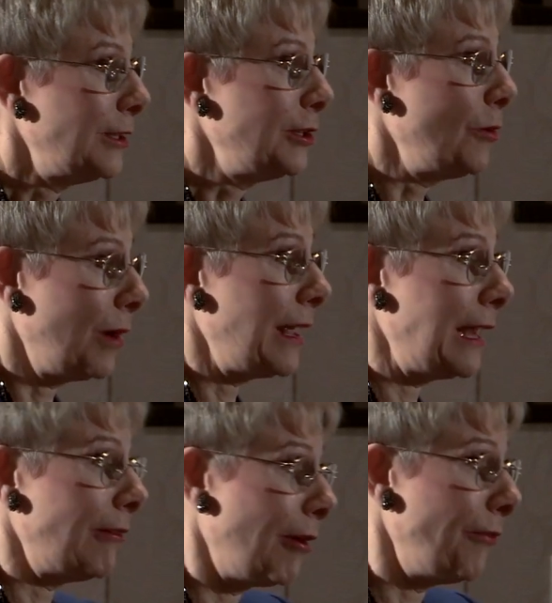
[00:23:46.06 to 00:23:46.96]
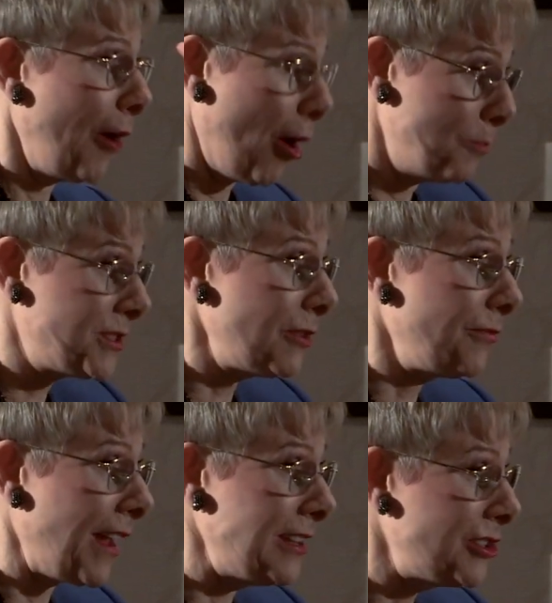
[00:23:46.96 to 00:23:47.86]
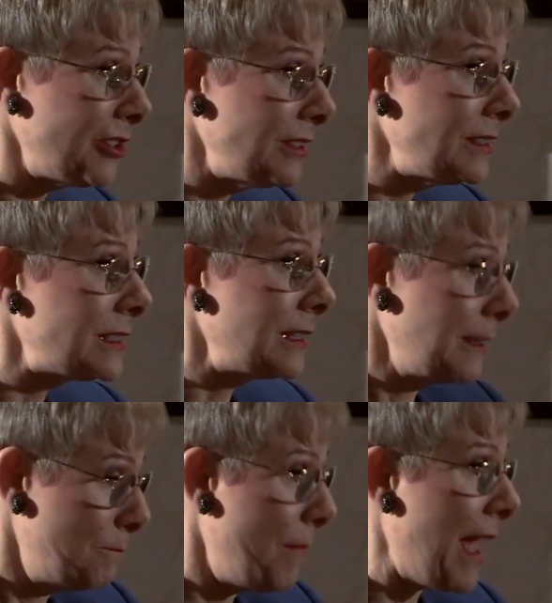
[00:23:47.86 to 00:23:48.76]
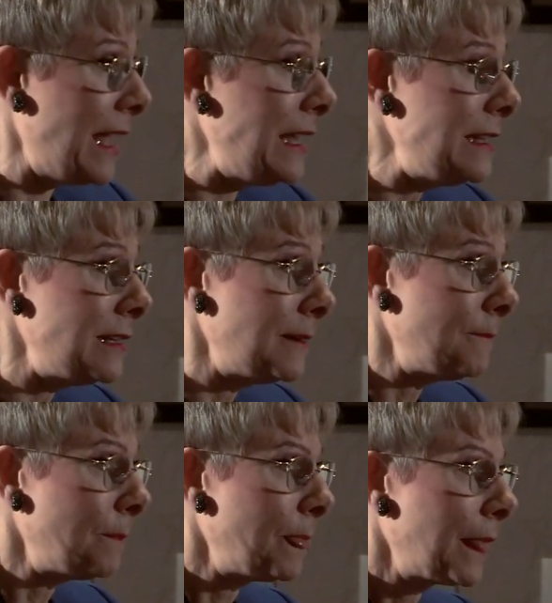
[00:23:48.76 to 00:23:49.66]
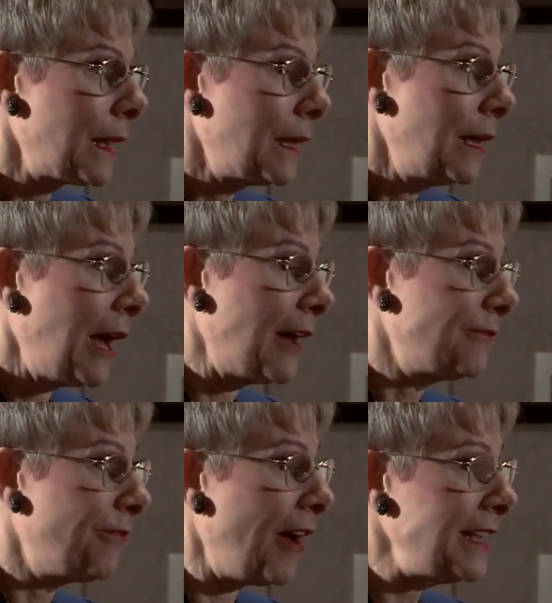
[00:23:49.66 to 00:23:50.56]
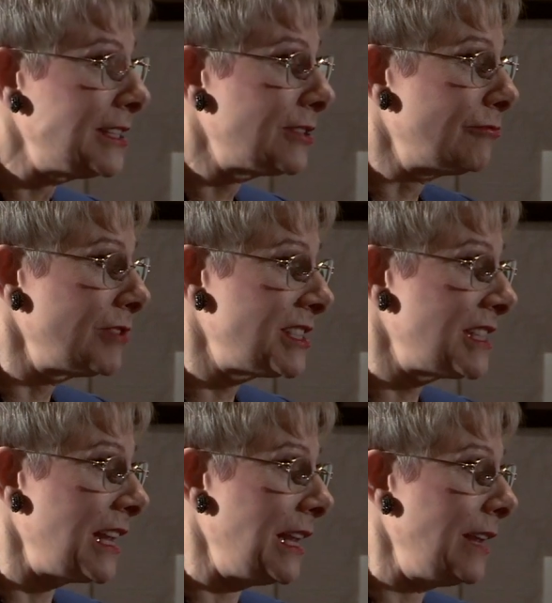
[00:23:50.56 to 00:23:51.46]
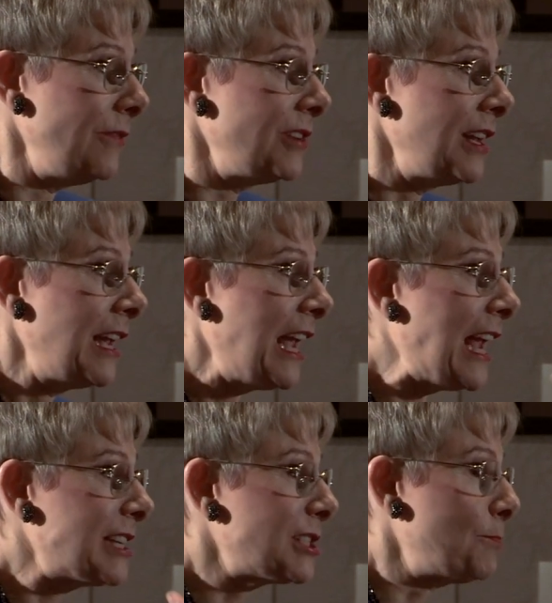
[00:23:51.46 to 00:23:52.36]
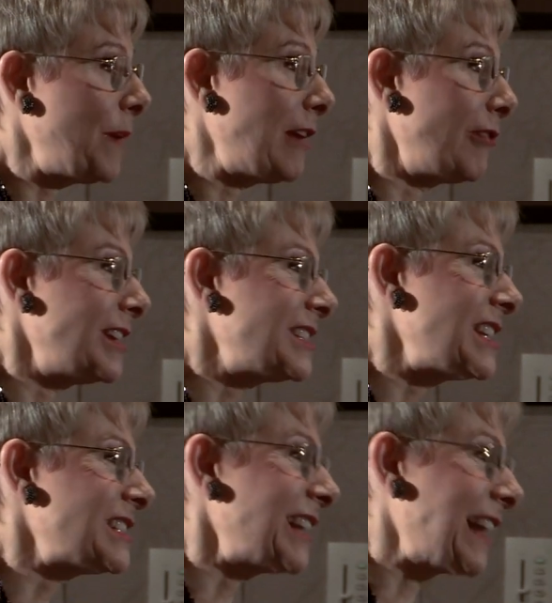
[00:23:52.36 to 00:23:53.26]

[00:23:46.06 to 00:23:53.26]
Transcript: You will hear of observations made, advice received, experiences